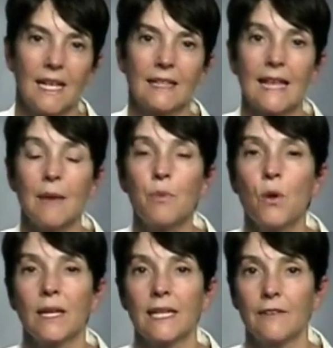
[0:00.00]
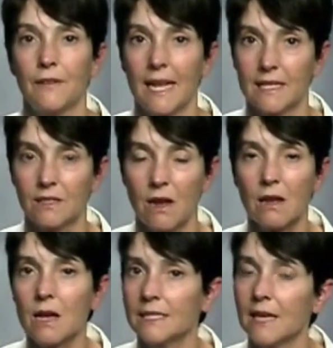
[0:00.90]
At that point, if it has
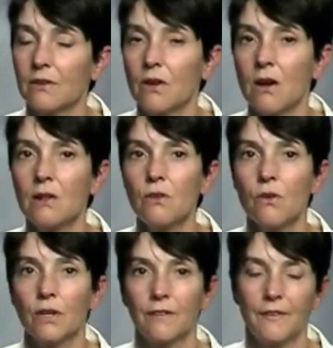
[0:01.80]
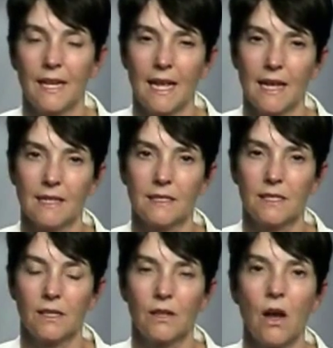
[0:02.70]
not gone down at all, or if it
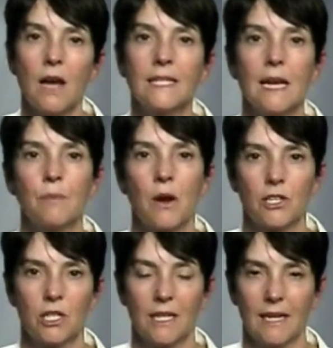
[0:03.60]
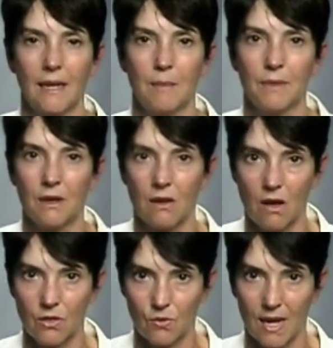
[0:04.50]
has gone down partially but not
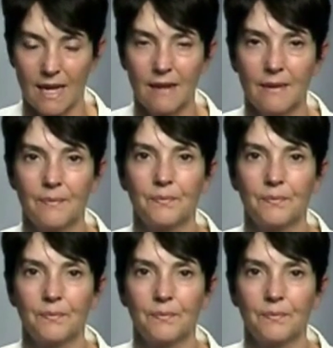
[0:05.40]
all the way,